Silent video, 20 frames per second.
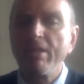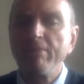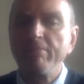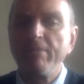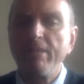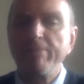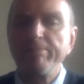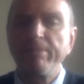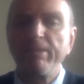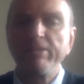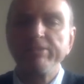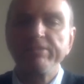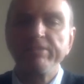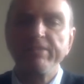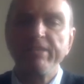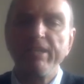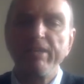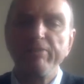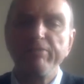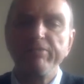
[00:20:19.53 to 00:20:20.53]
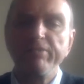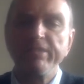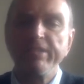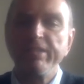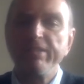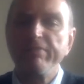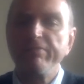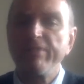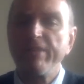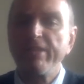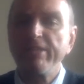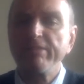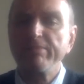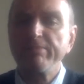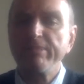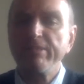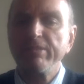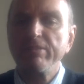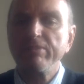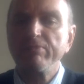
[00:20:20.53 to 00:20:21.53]
My boss had helpfully advised
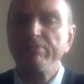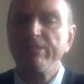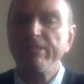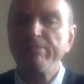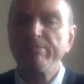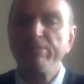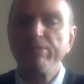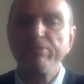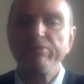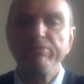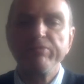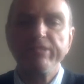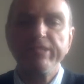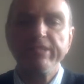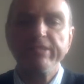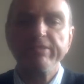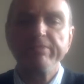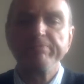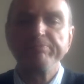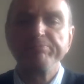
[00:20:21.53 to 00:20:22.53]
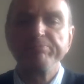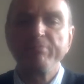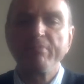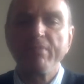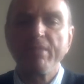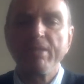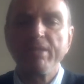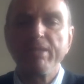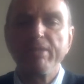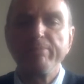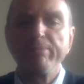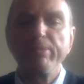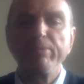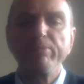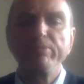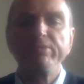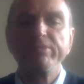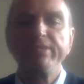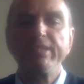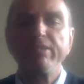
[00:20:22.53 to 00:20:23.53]
me to read Moonfleet. The book
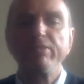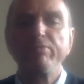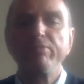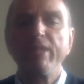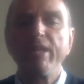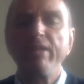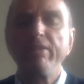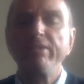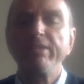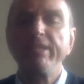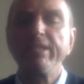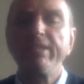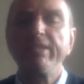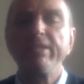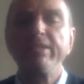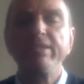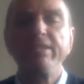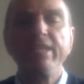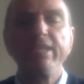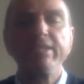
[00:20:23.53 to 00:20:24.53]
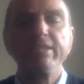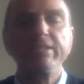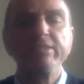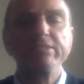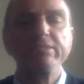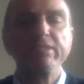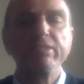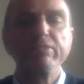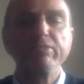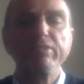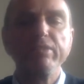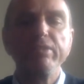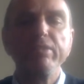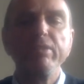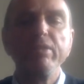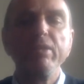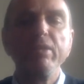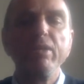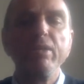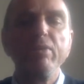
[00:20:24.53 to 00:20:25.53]
was set around here in the 18th century
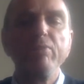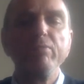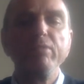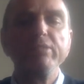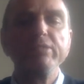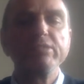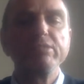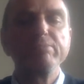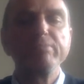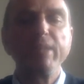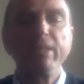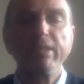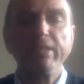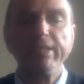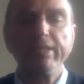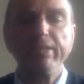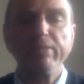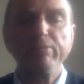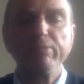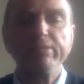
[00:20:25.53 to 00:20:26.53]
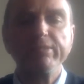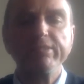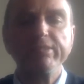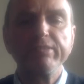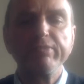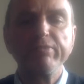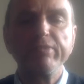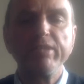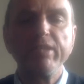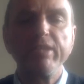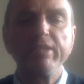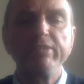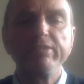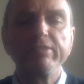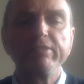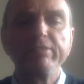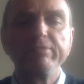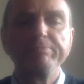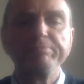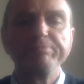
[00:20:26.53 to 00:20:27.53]
when smuggling was
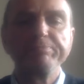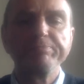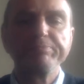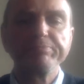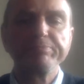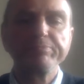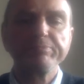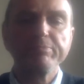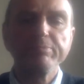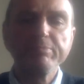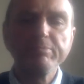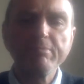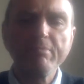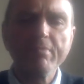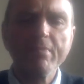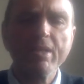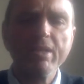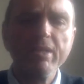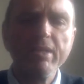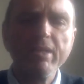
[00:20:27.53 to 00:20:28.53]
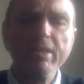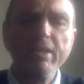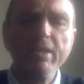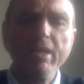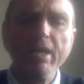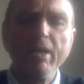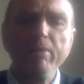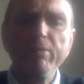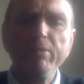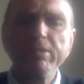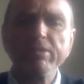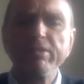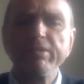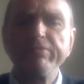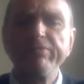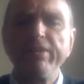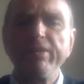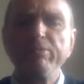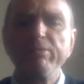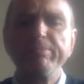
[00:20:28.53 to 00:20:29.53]
civilised. I wondered
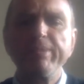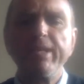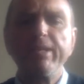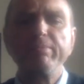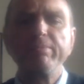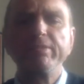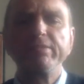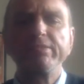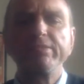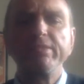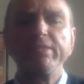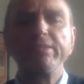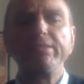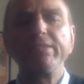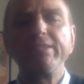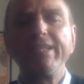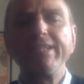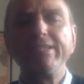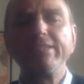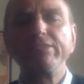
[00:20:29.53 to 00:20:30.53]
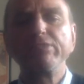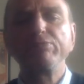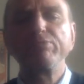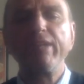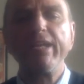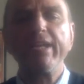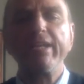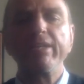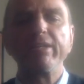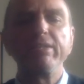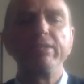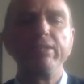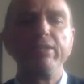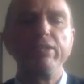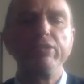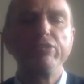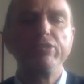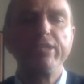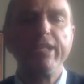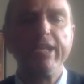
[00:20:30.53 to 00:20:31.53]
if I would be able to see the latest wreck, the
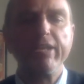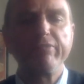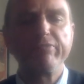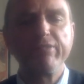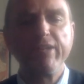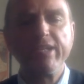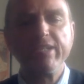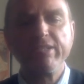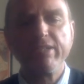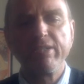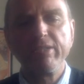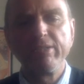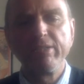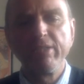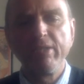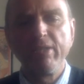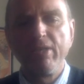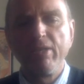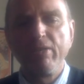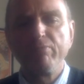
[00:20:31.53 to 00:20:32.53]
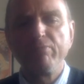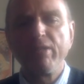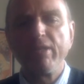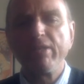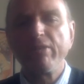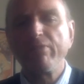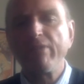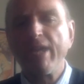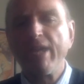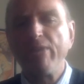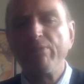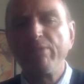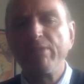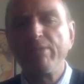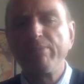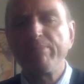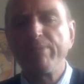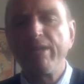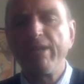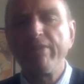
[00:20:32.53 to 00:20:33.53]
Czech freighter, run aground when the
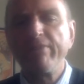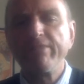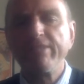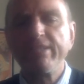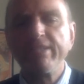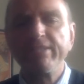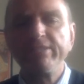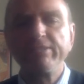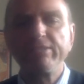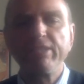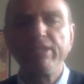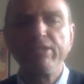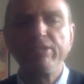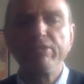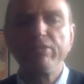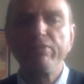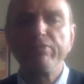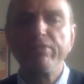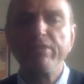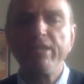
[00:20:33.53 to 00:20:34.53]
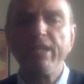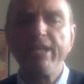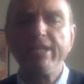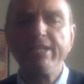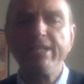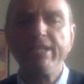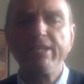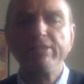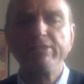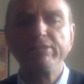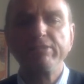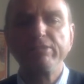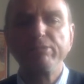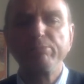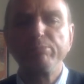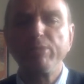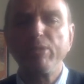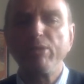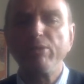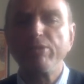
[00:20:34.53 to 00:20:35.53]
privateers turned off the lighthouses and
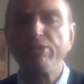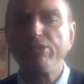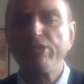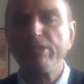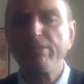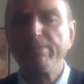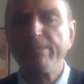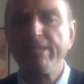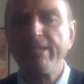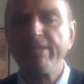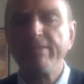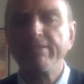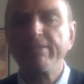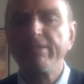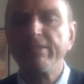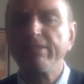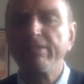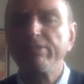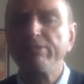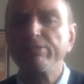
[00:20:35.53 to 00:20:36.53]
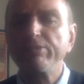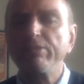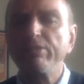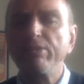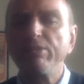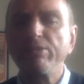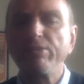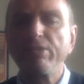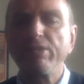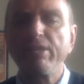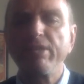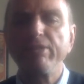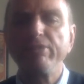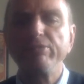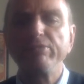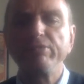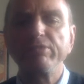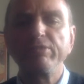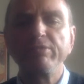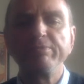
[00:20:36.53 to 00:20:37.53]
blocked the GPS signals along the
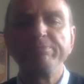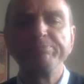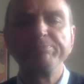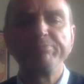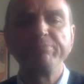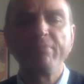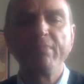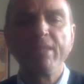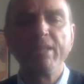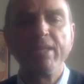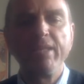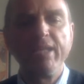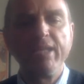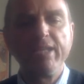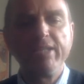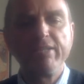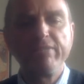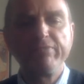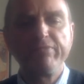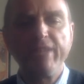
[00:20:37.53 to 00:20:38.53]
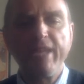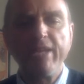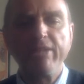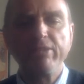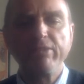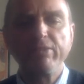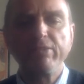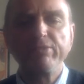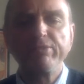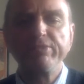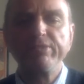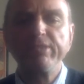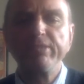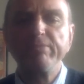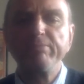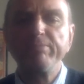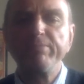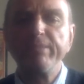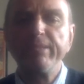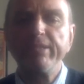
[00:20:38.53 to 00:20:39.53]
coast. It had floundered on
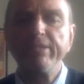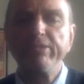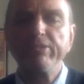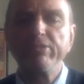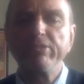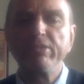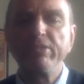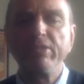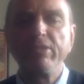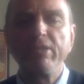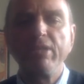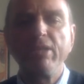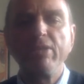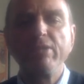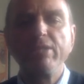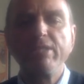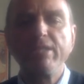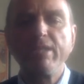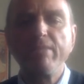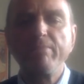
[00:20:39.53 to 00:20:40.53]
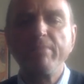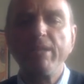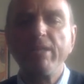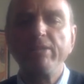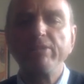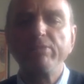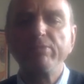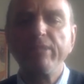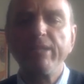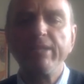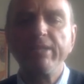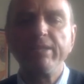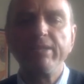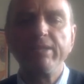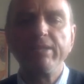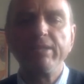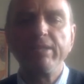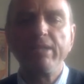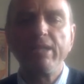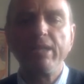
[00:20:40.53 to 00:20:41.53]
Seaton Beach, only 10 miles away.
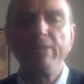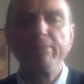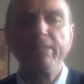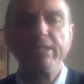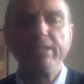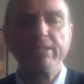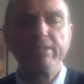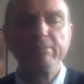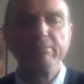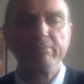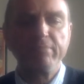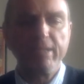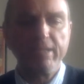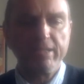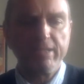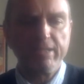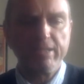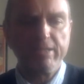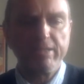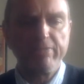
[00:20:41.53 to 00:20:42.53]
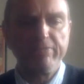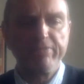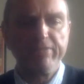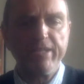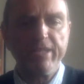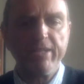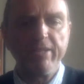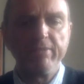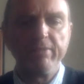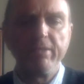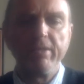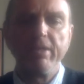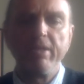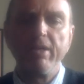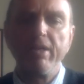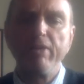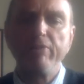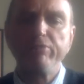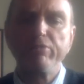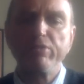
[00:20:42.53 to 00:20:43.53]
I might get a lift there
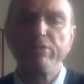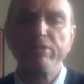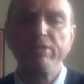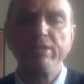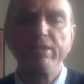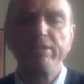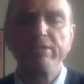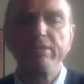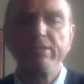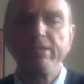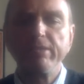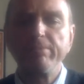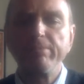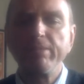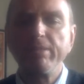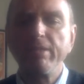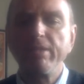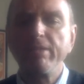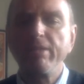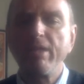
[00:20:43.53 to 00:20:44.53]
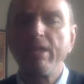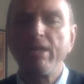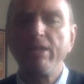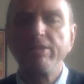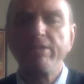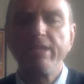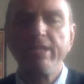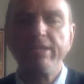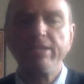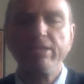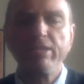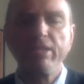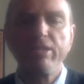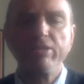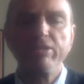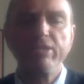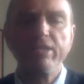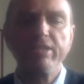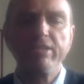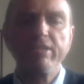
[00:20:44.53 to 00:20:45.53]
after a good night's sleep and a hard day
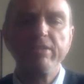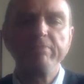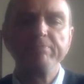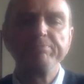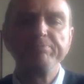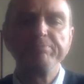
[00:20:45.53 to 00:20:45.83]
negotiating.